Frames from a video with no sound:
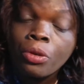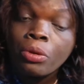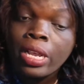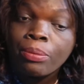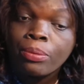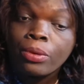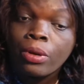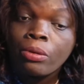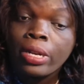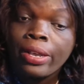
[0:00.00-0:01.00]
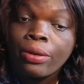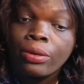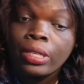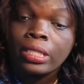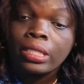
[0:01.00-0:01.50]
how will I
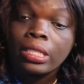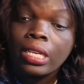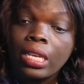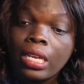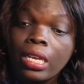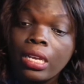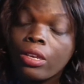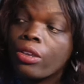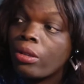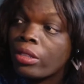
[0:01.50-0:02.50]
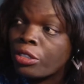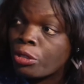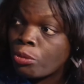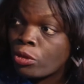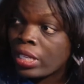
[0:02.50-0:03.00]
call it? The
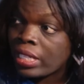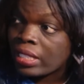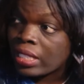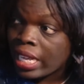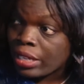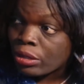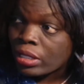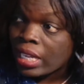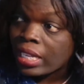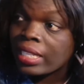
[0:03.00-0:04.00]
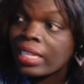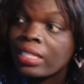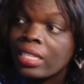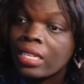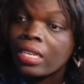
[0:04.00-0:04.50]
smoothies, you say.
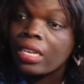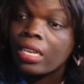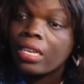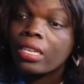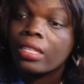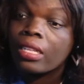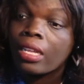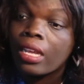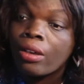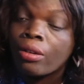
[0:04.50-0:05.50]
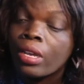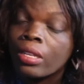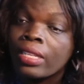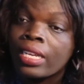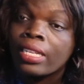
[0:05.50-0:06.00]
Then
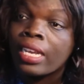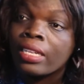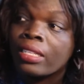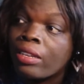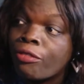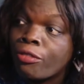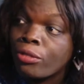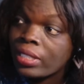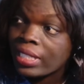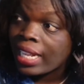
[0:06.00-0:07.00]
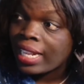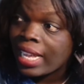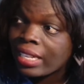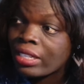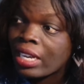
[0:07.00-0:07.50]
the fruit
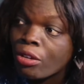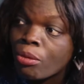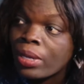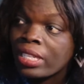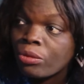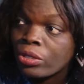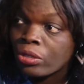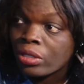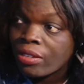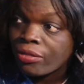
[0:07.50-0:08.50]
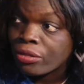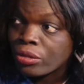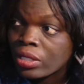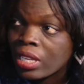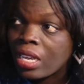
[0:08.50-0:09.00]
salad. You can combine it with other
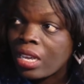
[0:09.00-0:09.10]
fruits.